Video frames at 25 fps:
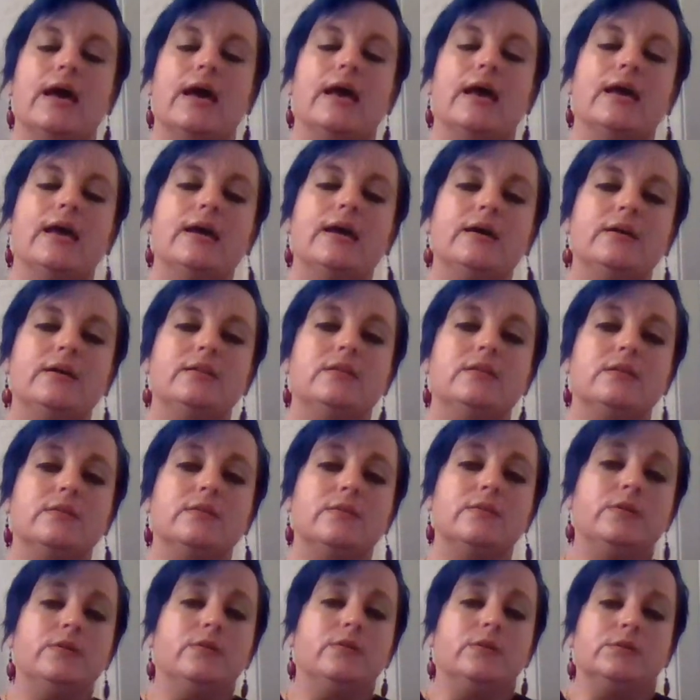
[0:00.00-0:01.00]
And
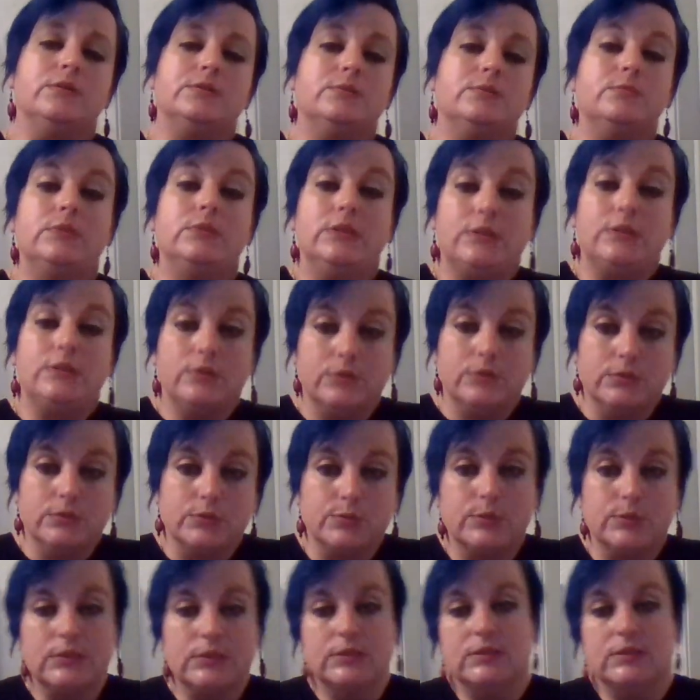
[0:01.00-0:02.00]
there are some
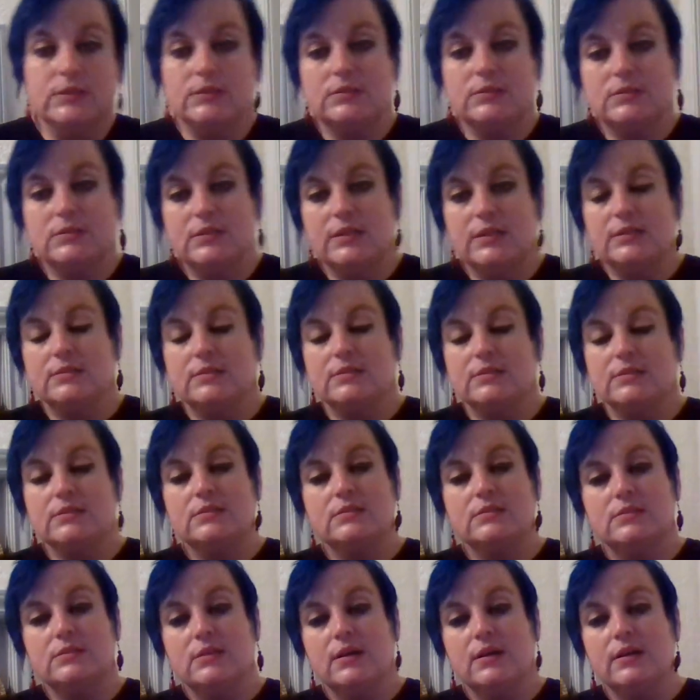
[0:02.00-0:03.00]
leaders within these states that
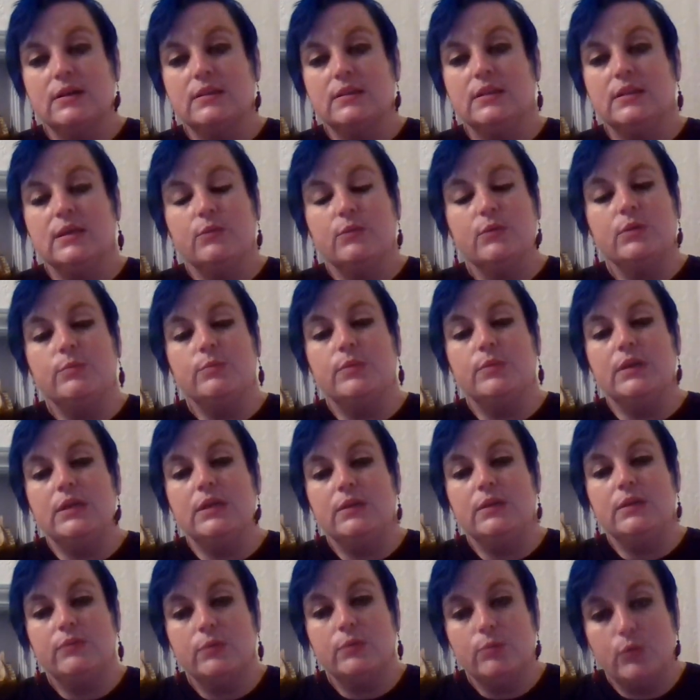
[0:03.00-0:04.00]
decide they want to be
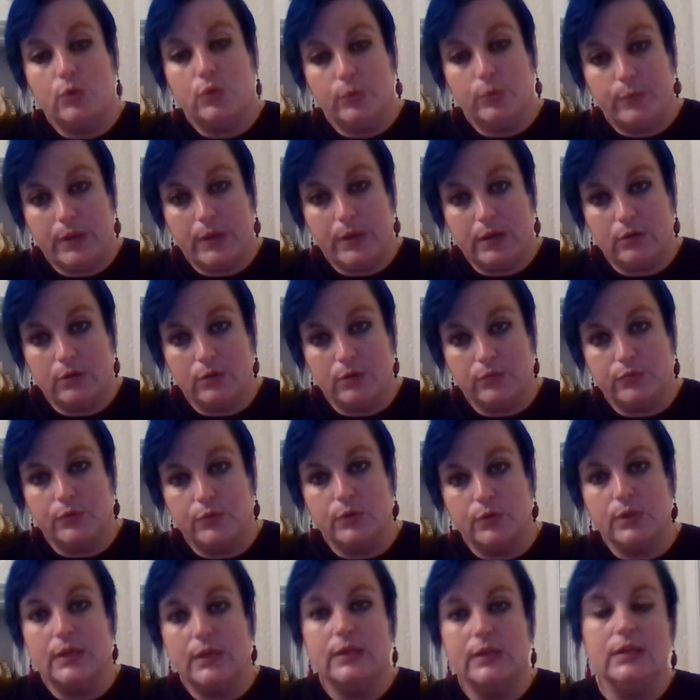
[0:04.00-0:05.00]
even more
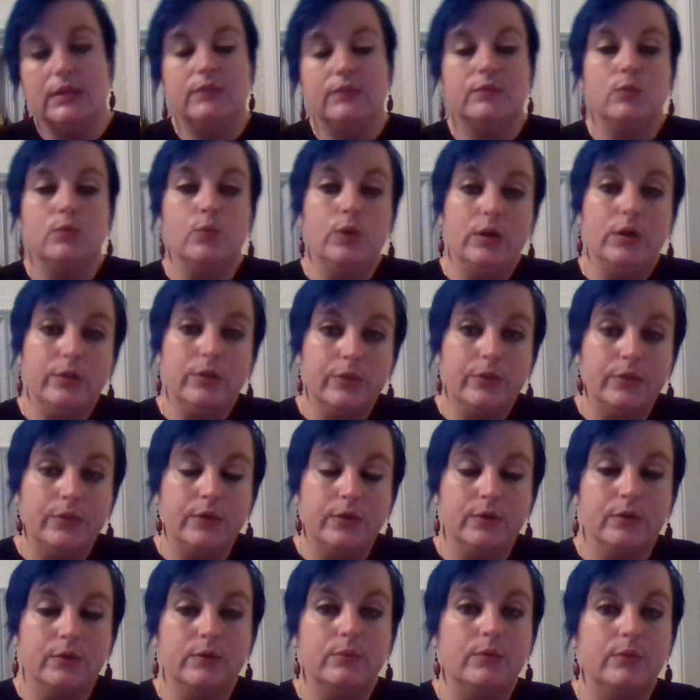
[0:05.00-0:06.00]
powerful and even
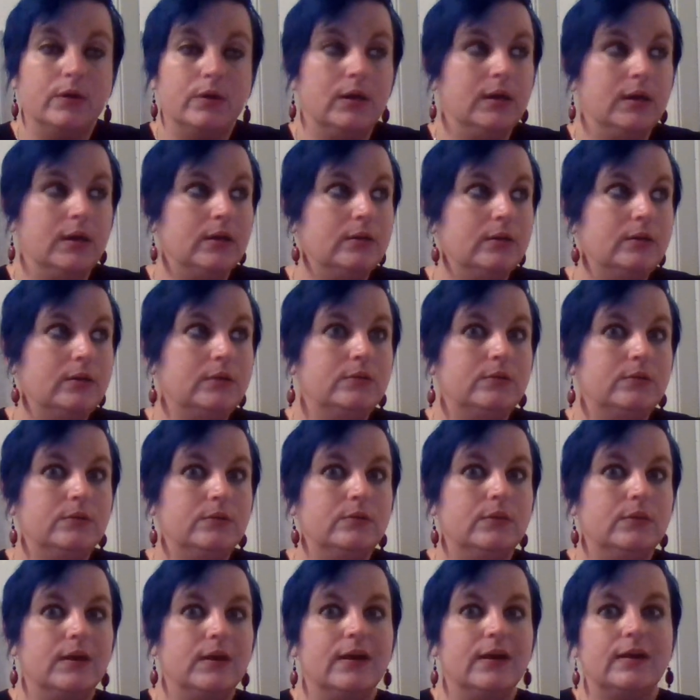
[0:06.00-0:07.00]
wealthier. Well, how do you
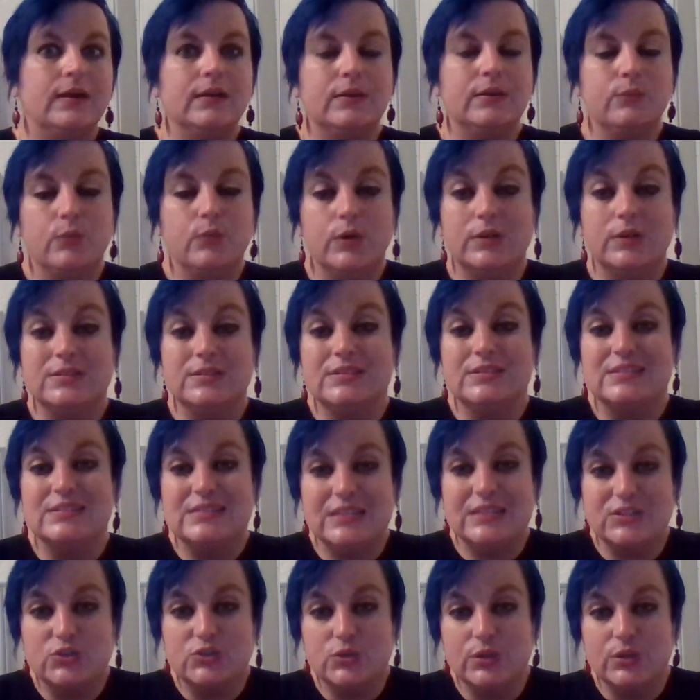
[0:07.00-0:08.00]
do that in what is
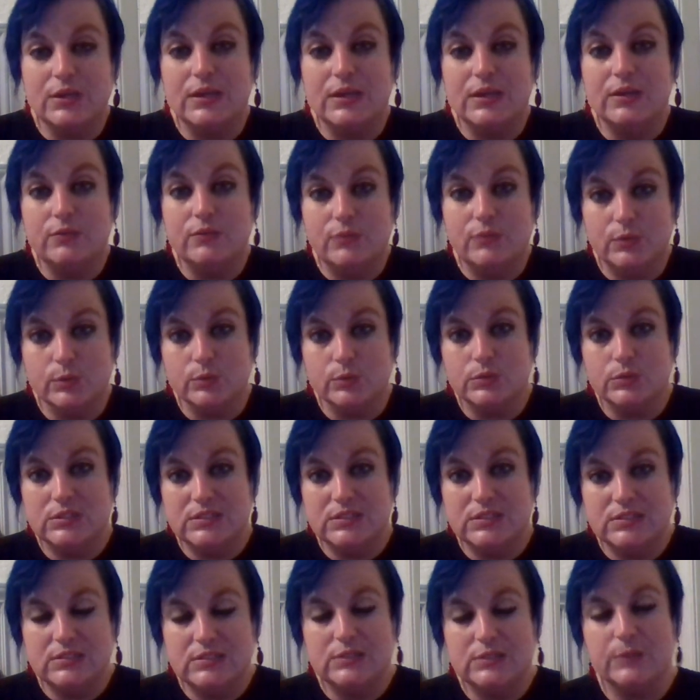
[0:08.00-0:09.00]
essentially a feudal
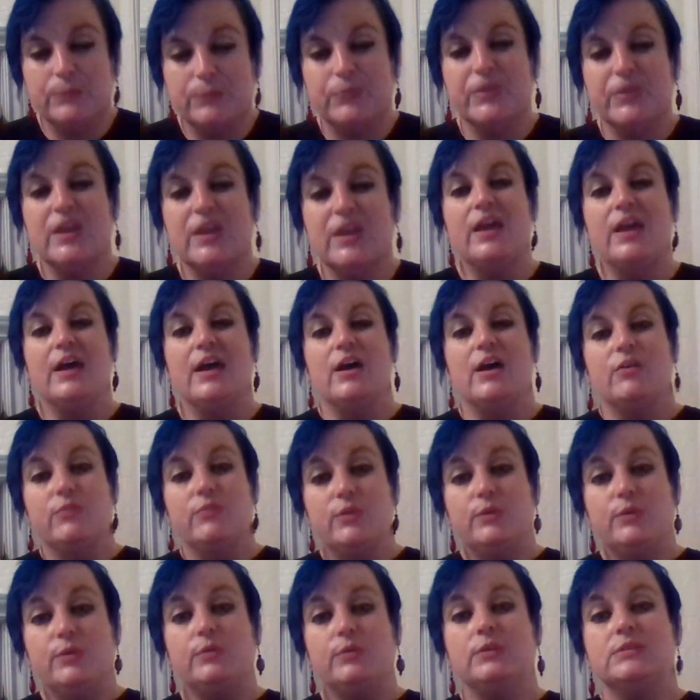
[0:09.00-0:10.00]
system?
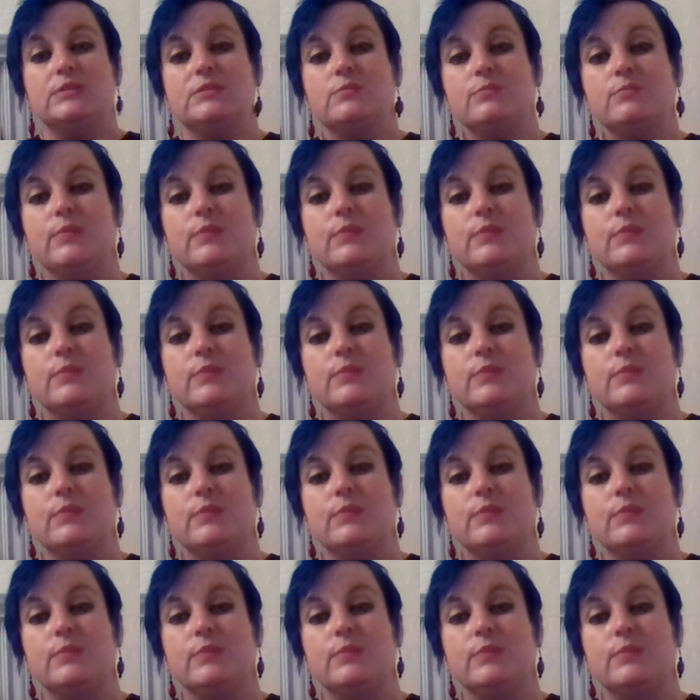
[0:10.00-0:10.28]
Feudalism